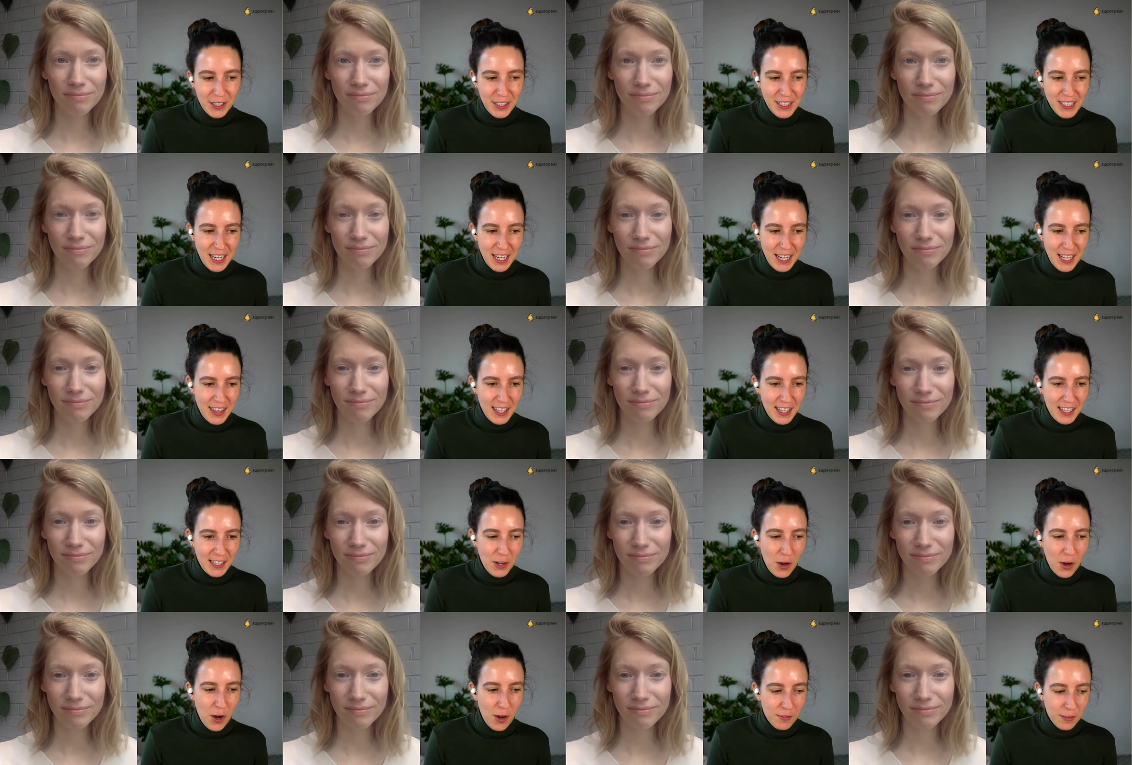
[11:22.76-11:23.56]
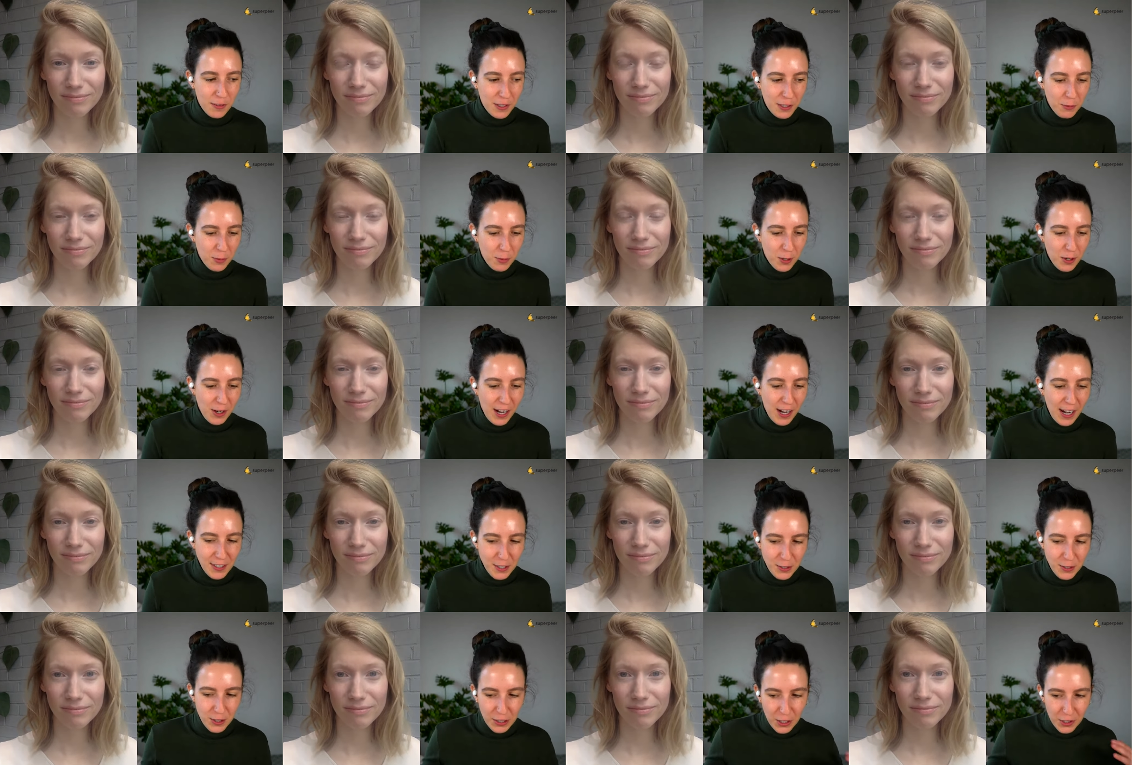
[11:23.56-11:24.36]
Speaker 1: because I think often we're
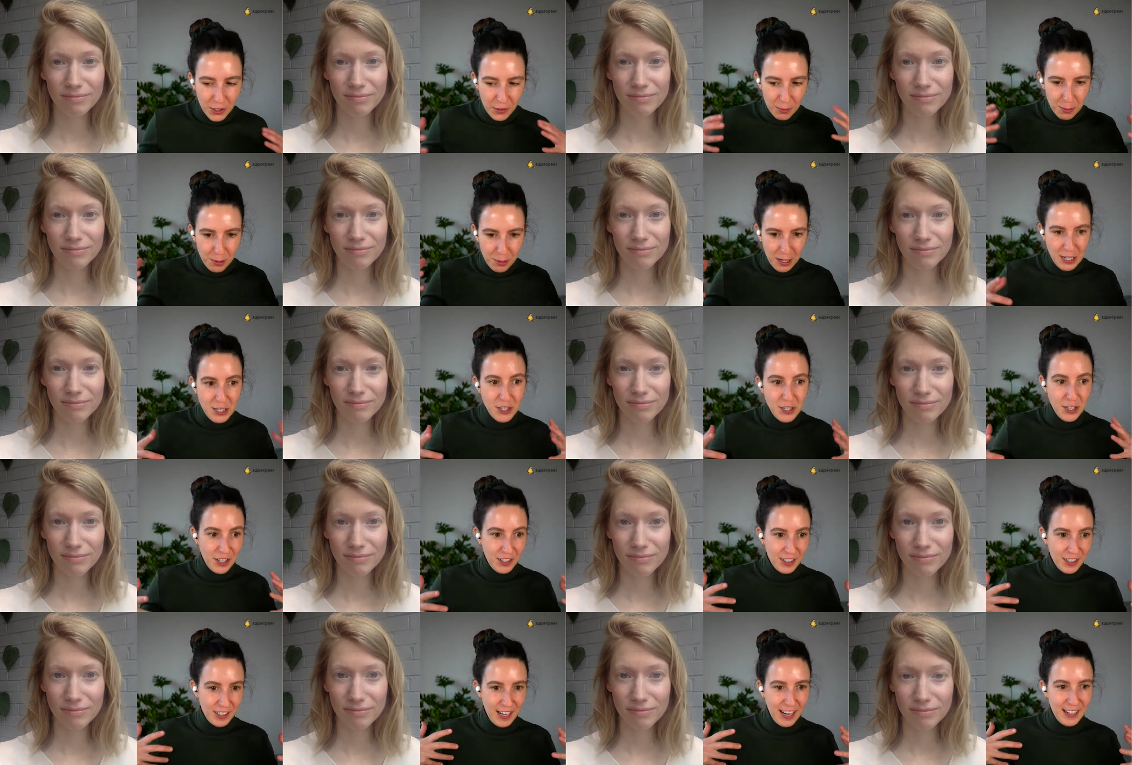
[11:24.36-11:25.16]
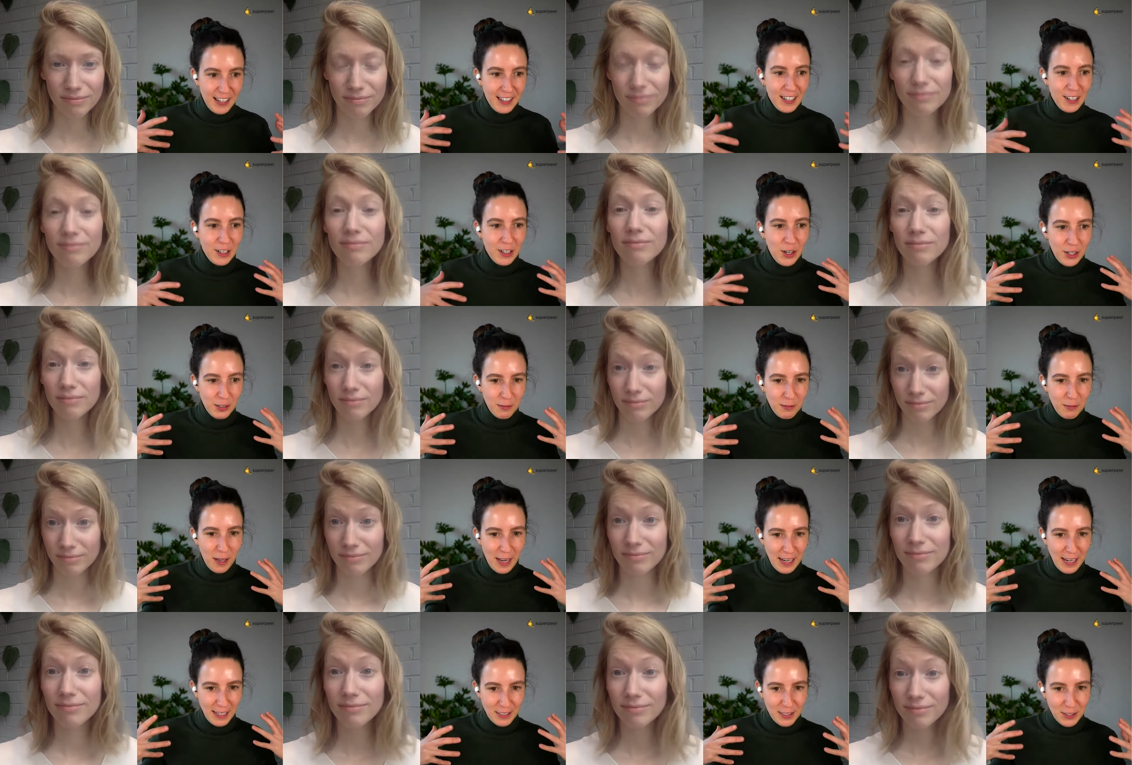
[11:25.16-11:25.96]
under a lot of pressure and a lot
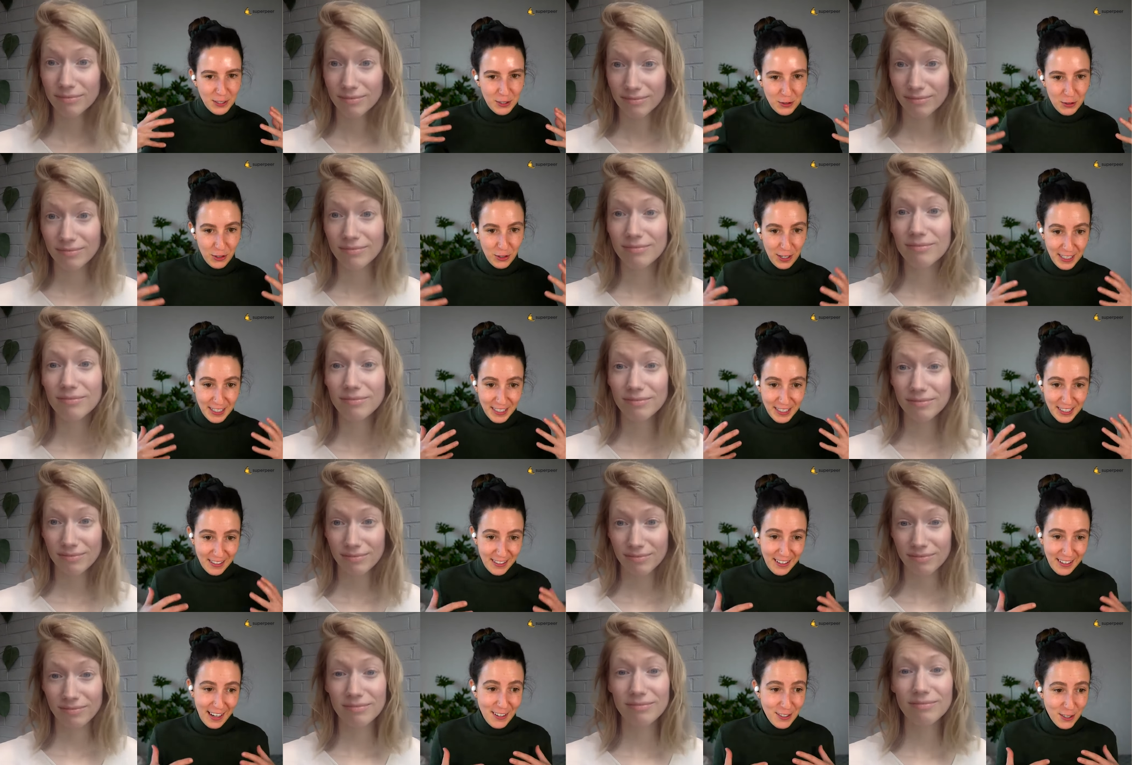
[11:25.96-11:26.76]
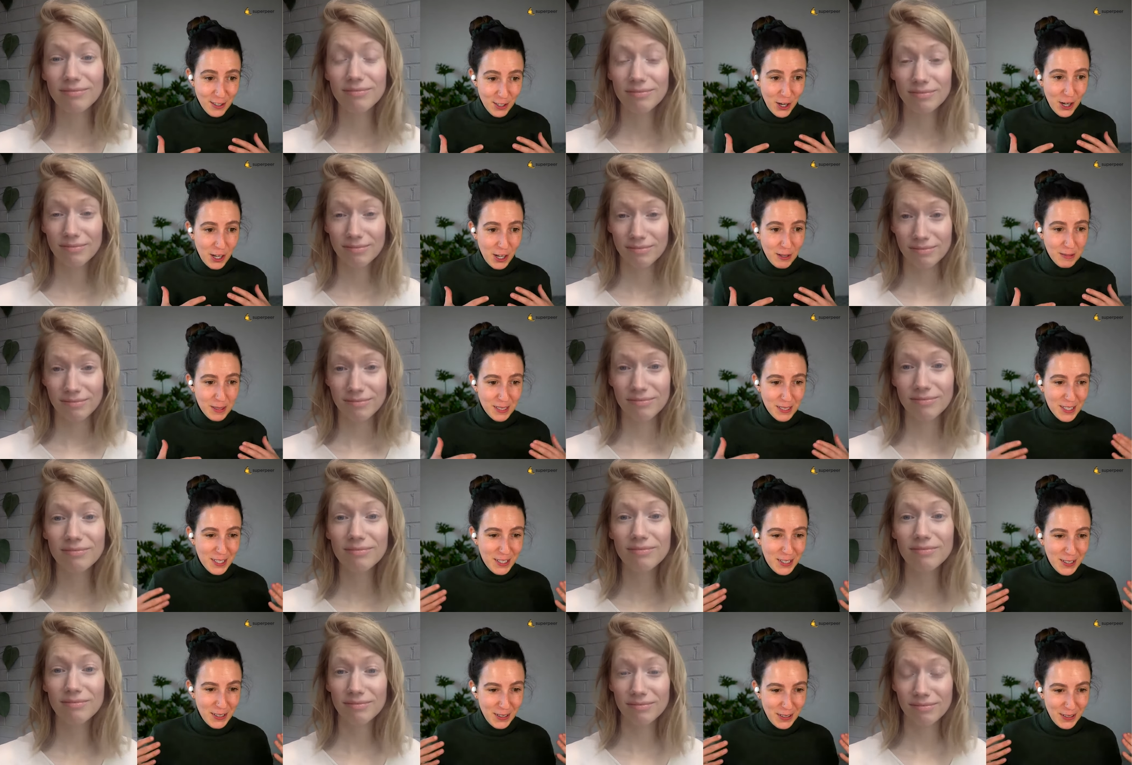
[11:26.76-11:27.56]
of like stress in our
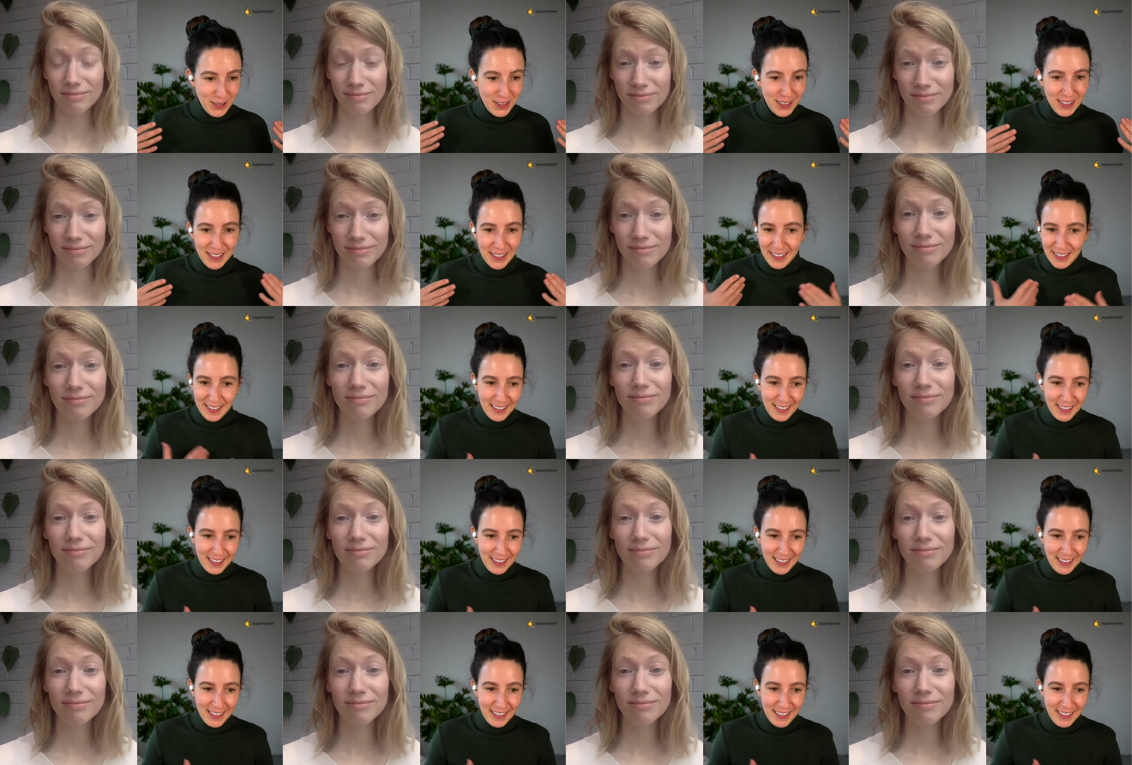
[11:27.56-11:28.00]
jobs to,